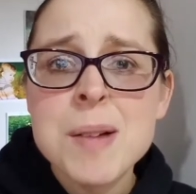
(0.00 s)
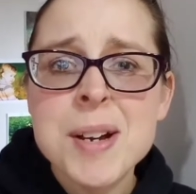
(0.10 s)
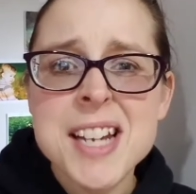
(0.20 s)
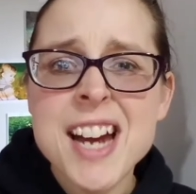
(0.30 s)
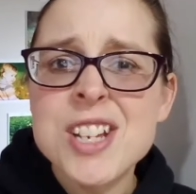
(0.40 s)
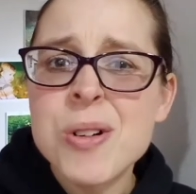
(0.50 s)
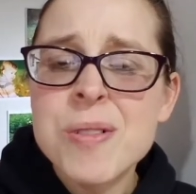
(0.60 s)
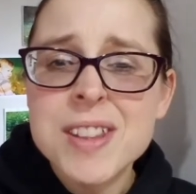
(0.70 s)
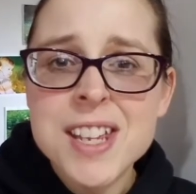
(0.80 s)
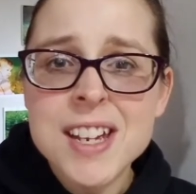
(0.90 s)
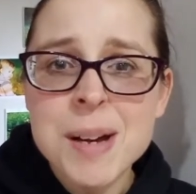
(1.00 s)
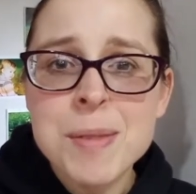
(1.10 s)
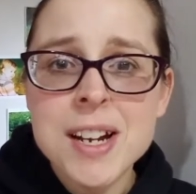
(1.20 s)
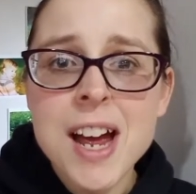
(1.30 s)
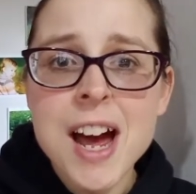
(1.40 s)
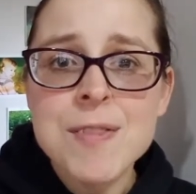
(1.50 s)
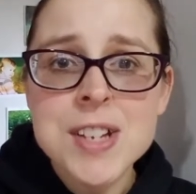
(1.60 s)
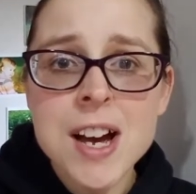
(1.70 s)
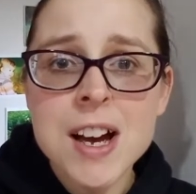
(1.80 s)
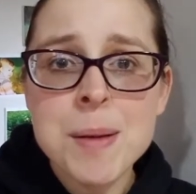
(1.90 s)
because I don't think I'm gonna have
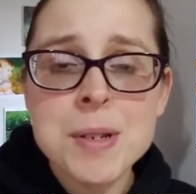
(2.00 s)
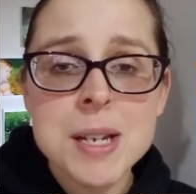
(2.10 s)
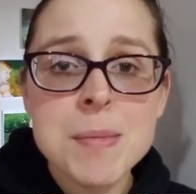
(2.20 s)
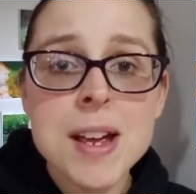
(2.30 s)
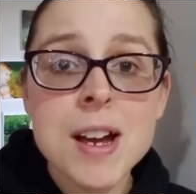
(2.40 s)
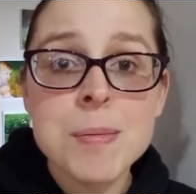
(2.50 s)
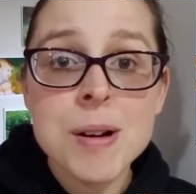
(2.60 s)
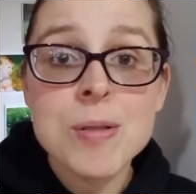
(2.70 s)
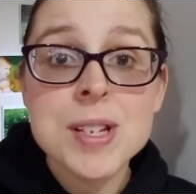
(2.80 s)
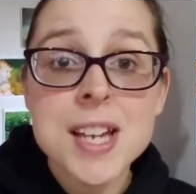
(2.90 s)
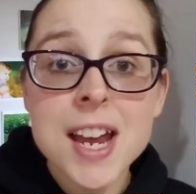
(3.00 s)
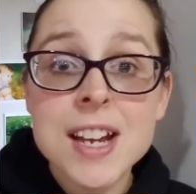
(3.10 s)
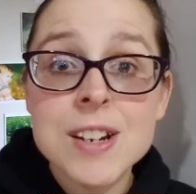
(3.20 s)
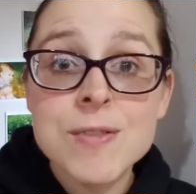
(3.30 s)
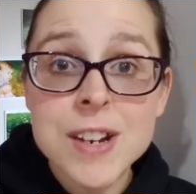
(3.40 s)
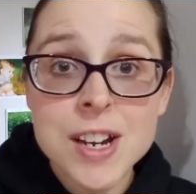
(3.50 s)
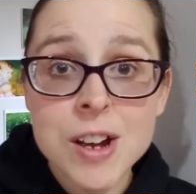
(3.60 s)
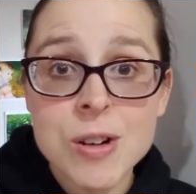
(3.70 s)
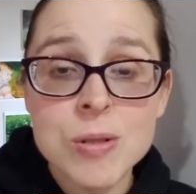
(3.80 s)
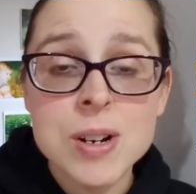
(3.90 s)
time to make a post and a
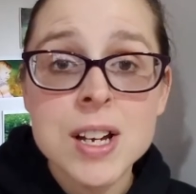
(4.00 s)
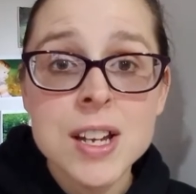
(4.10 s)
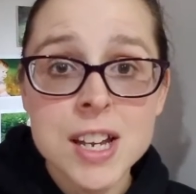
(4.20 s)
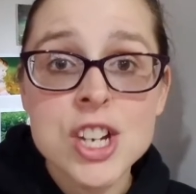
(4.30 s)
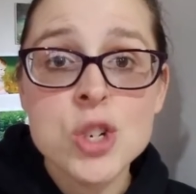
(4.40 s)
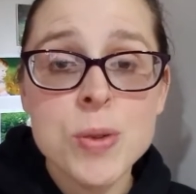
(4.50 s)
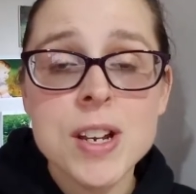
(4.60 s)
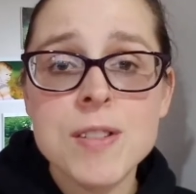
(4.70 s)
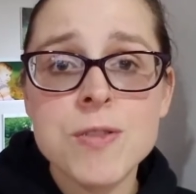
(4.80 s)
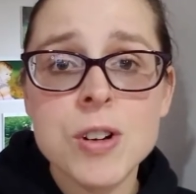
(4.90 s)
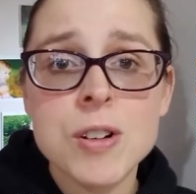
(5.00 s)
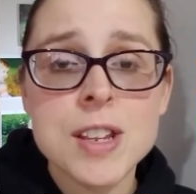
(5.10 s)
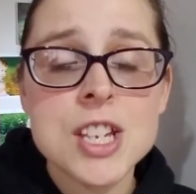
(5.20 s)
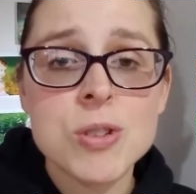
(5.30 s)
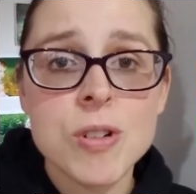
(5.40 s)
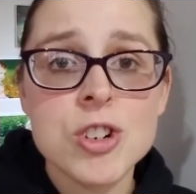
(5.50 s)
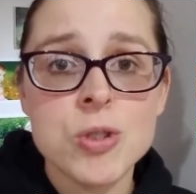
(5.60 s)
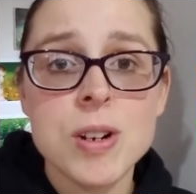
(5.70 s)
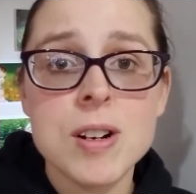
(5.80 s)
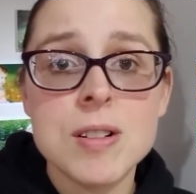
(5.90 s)
video each week for these
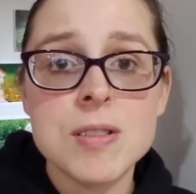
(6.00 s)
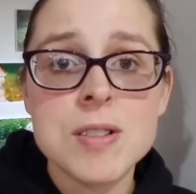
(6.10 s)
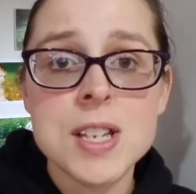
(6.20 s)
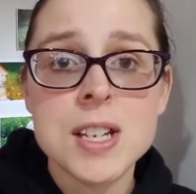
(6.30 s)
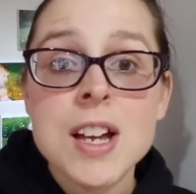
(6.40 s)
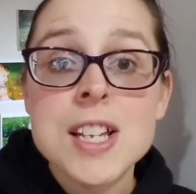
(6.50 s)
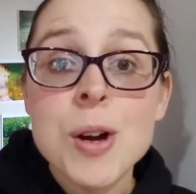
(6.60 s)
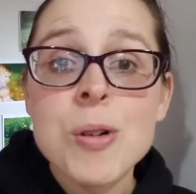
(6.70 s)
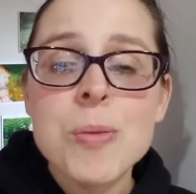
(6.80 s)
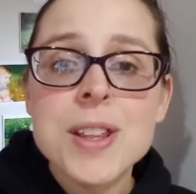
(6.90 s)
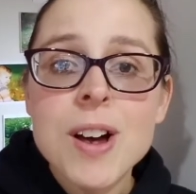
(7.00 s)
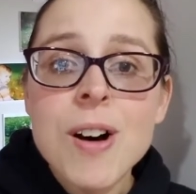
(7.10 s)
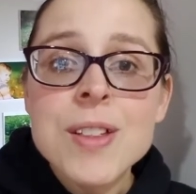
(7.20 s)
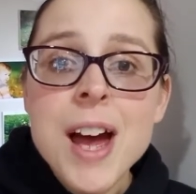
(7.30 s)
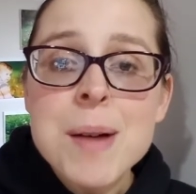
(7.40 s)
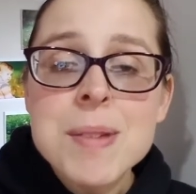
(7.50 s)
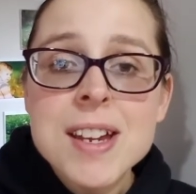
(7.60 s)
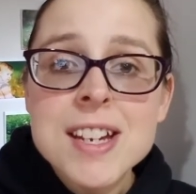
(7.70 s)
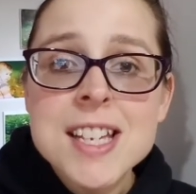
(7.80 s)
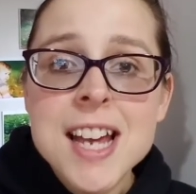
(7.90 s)
grocery hauls. So with all that
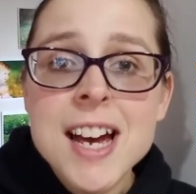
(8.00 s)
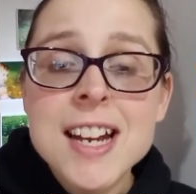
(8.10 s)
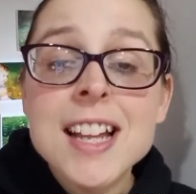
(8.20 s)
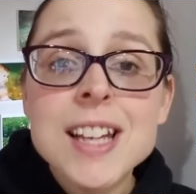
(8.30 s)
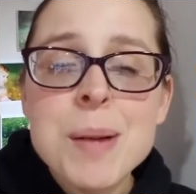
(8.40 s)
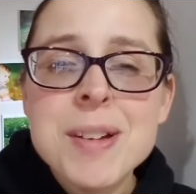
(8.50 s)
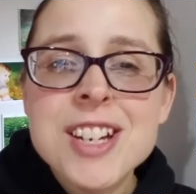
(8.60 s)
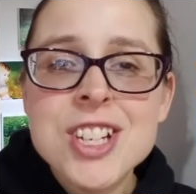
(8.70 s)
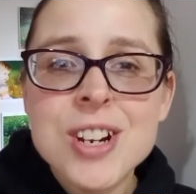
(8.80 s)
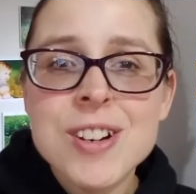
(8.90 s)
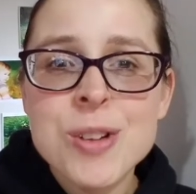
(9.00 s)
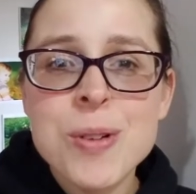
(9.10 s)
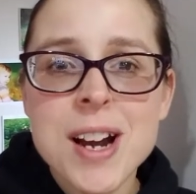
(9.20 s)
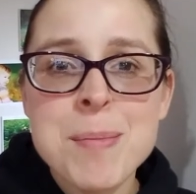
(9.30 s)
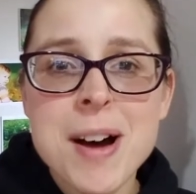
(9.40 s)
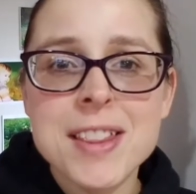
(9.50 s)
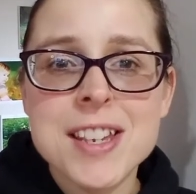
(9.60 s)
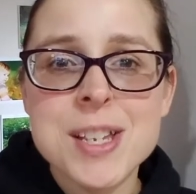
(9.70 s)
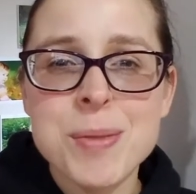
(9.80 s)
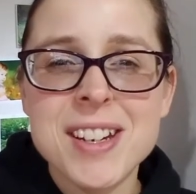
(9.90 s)
being said, let me show you what I bought
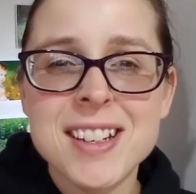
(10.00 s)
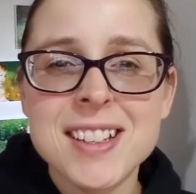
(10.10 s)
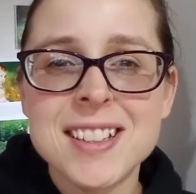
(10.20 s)
this week.